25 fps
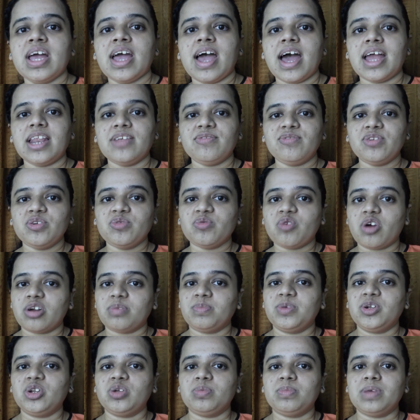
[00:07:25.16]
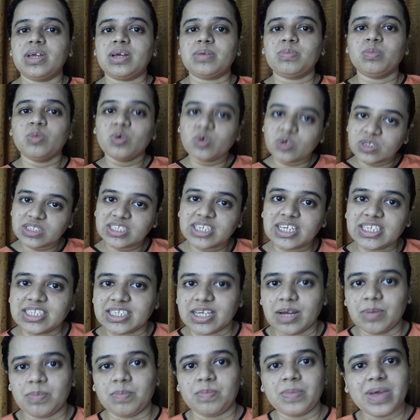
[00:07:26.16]
And if you want me to make more such
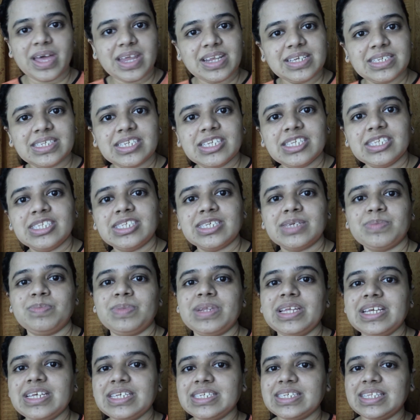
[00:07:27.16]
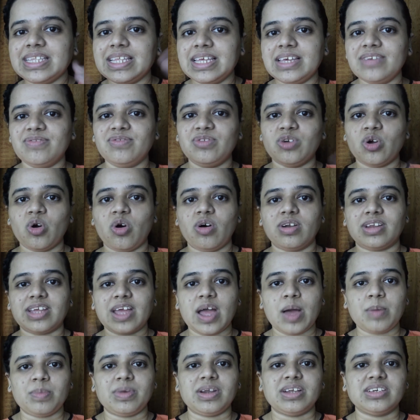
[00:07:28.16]
comparisons, please leave your
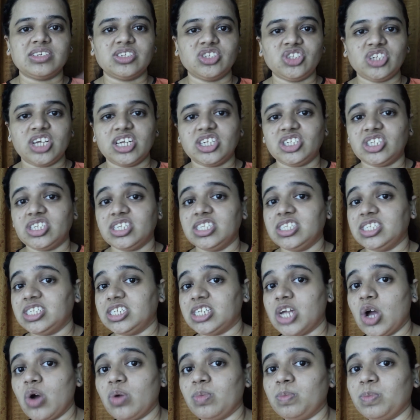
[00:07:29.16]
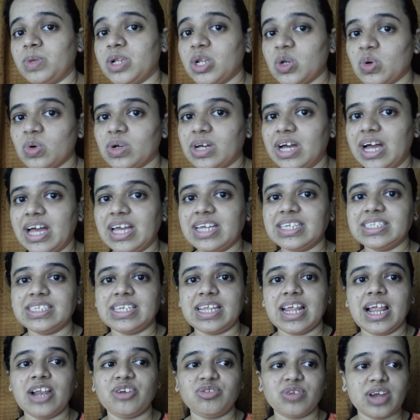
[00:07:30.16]
camera suggestions down below guys, and
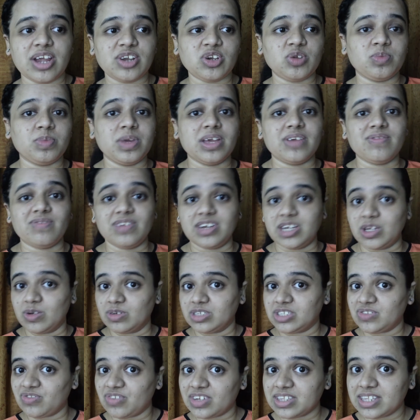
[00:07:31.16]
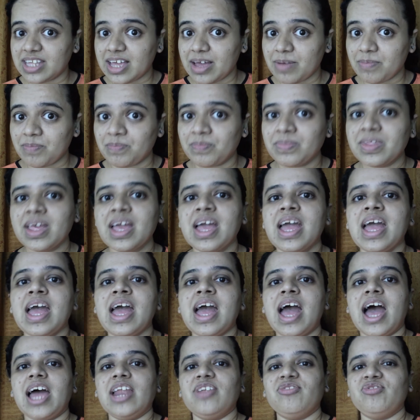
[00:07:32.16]
I'll try to make videos for them.
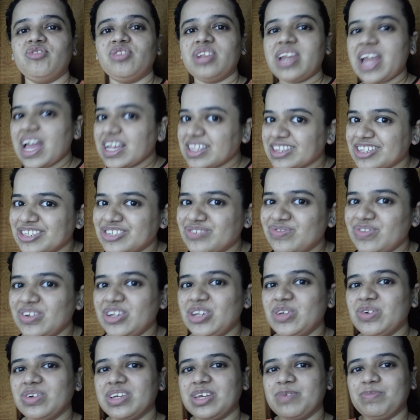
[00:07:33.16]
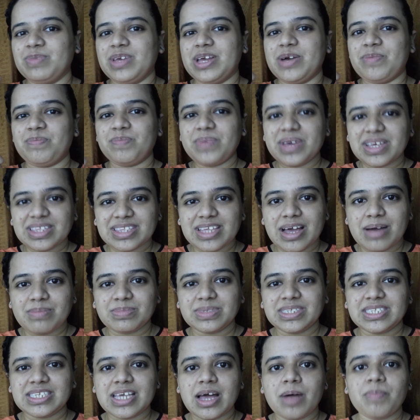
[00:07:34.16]
And if you like this video, give me a big
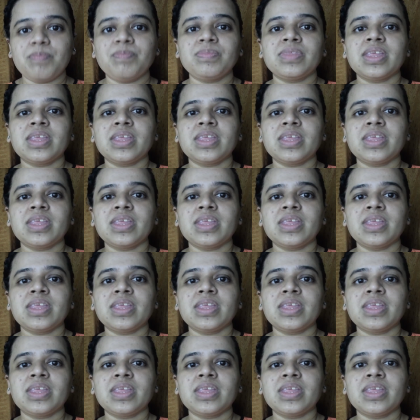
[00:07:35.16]
thumbs up,